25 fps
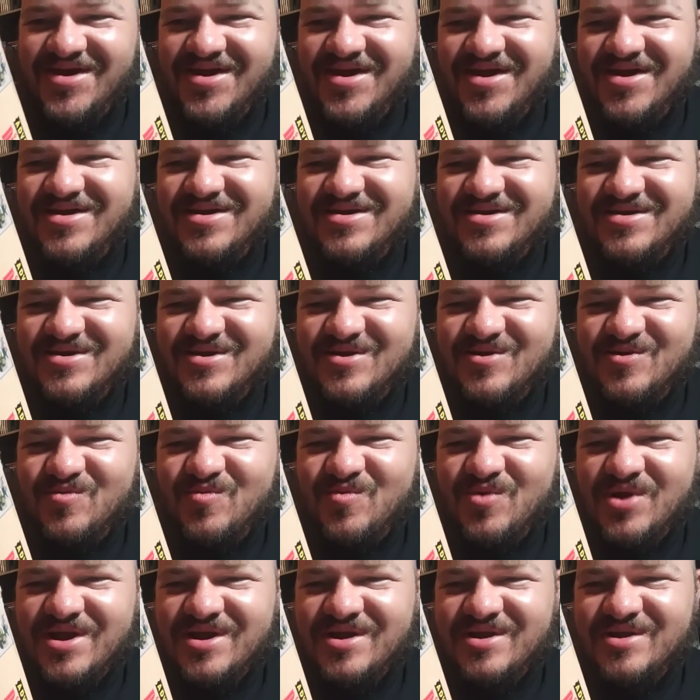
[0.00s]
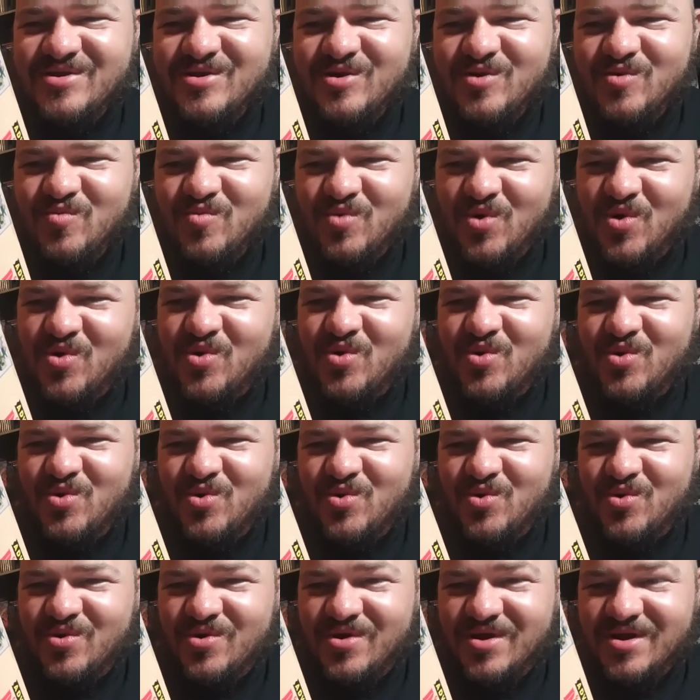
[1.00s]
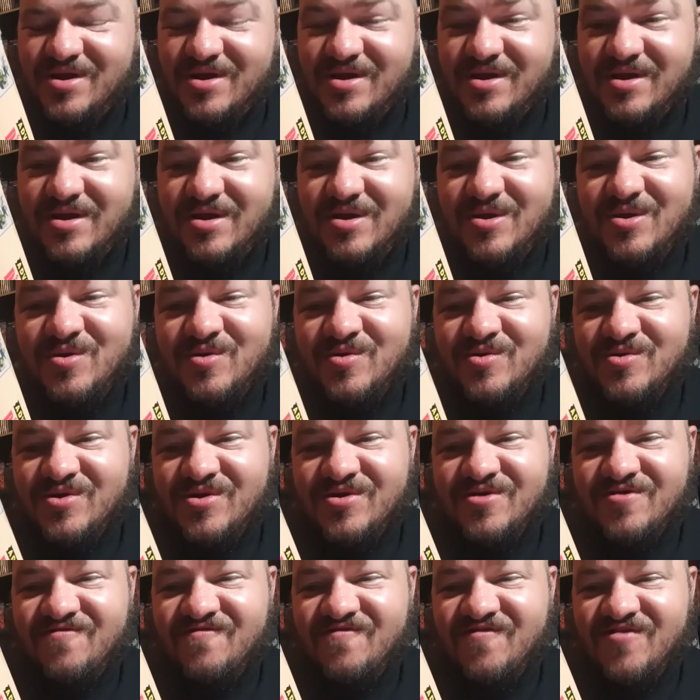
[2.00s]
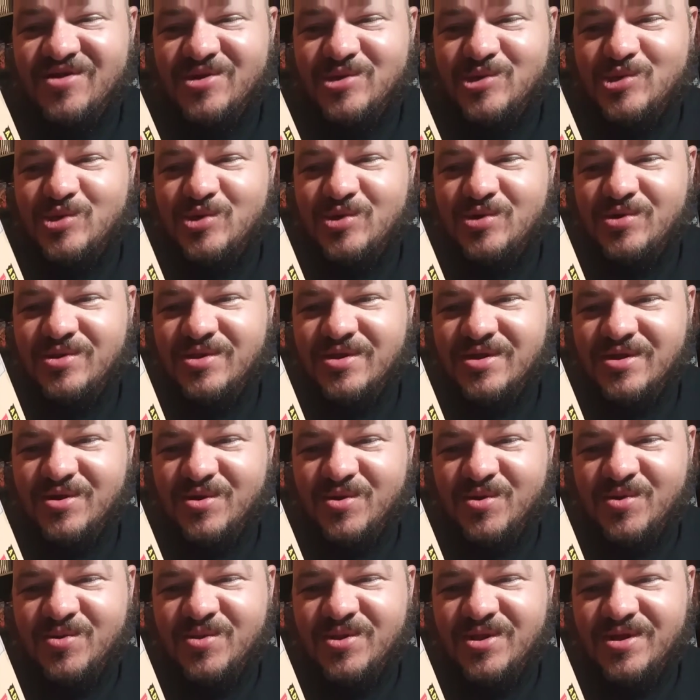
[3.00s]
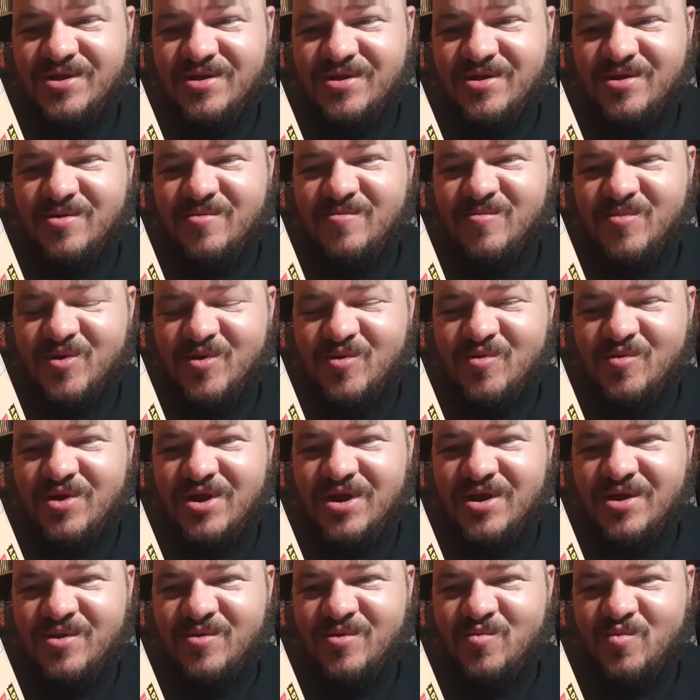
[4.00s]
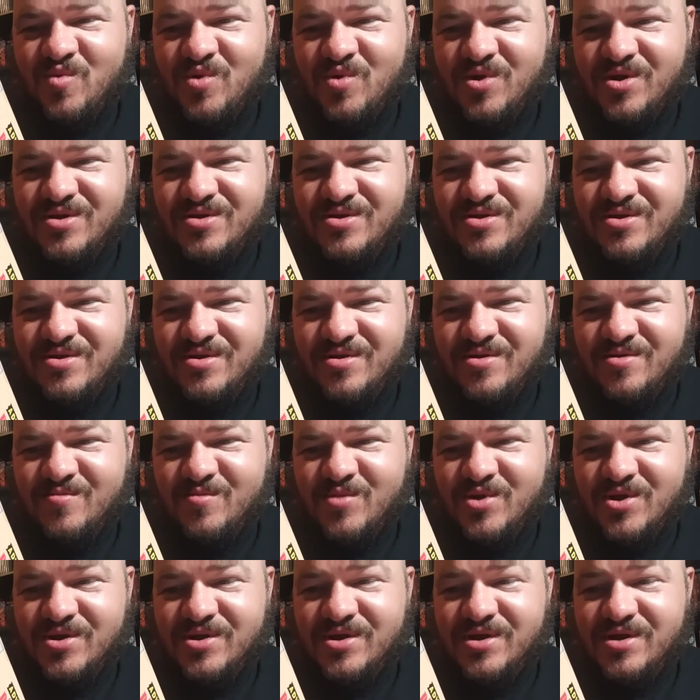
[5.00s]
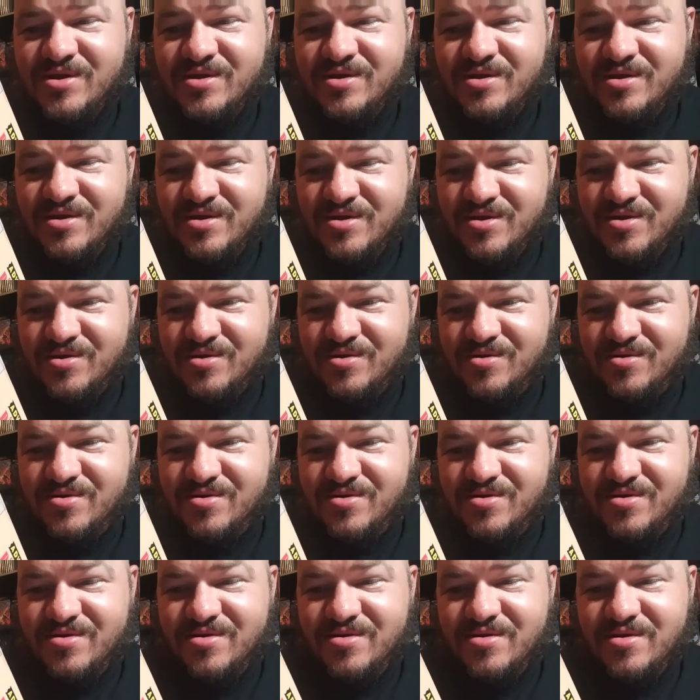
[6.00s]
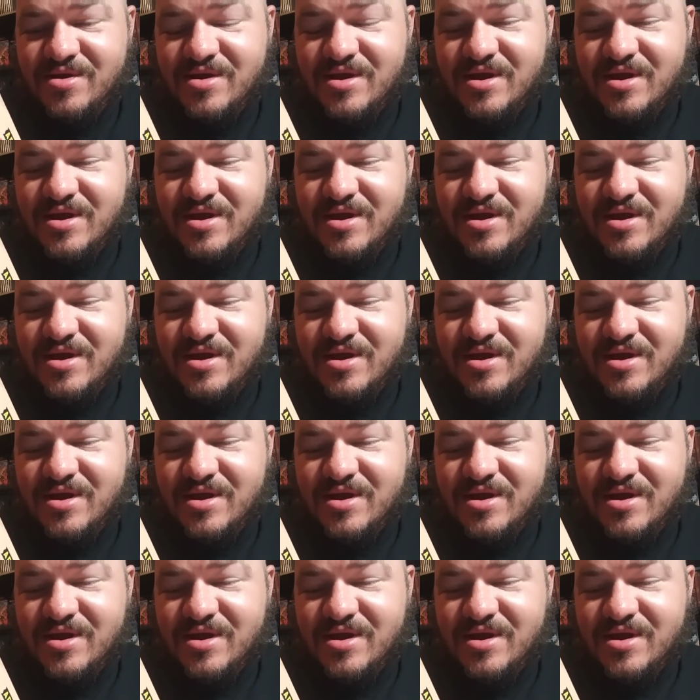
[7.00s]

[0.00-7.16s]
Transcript: and get ready to roll on an adventure that only comes around once in a million years.